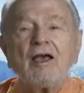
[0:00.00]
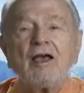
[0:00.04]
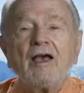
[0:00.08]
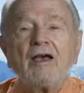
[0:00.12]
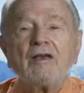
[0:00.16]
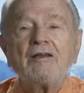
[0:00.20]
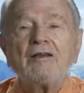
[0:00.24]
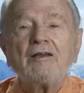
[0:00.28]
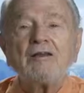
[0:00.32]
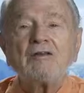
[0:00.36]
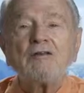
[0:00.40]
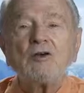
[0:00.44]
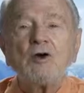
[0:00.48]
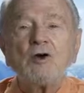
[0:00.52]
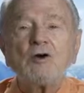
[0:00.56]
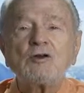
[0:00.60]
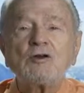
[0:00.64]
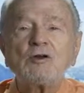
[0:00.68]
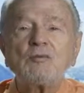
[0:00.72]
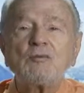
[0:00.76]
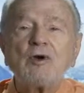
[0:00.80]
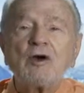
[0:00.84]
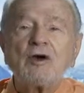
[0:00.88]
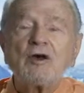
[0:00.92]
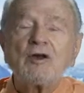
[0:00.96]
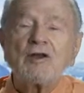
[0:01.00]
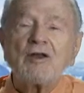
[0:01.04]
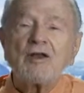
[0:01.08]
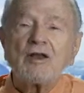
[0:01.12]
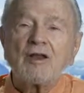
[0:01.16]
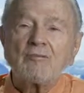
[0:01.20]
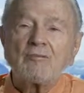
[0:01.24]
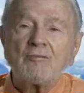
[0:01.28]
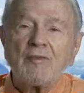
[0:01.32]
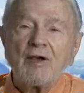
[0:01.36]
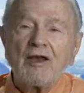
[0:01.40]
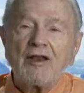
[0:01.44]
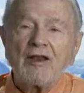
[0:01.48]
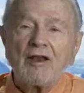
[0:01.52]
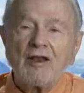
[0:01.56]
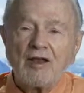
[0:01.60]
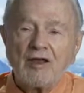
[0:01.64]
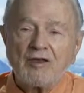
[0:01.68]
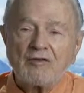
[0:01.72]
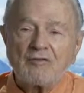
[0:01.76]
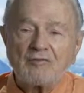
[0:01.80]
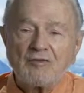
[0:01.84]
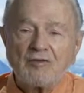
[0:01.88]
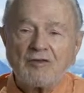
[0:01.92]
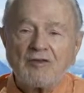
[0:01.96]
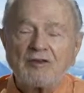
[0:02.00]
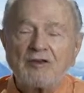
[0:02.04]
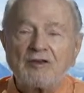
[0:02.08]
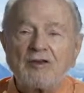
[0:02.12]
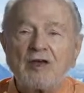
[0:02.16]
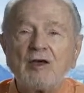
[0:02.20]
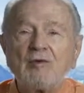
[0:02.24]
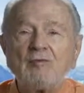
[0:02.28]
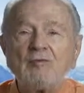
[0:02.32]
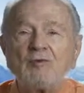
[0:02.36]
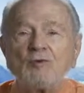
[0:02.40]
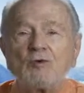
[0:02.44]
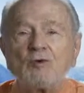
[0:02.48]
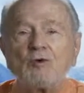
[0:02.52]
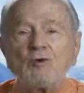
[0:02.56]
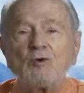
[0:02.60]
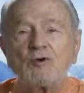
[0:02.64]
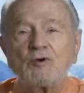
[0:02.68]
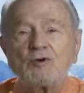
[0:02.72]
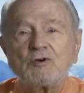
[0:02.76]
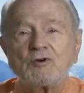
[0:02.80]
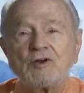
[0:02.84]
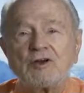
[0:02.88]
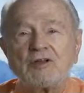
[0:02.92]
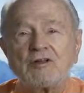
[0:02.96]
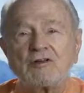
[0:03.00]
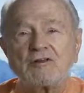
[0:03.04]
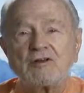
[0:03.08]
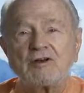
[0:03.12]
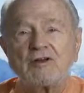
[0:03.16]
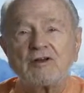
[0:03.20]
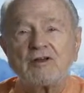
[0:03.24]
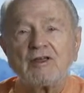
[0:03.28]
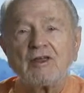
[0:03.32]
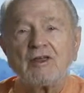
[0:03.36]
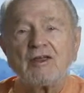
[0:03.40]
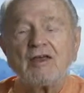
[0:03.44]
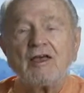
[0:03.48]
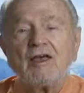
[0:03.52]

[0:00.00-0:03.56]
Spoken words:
and it talked about my life in the time of Kurukshetra,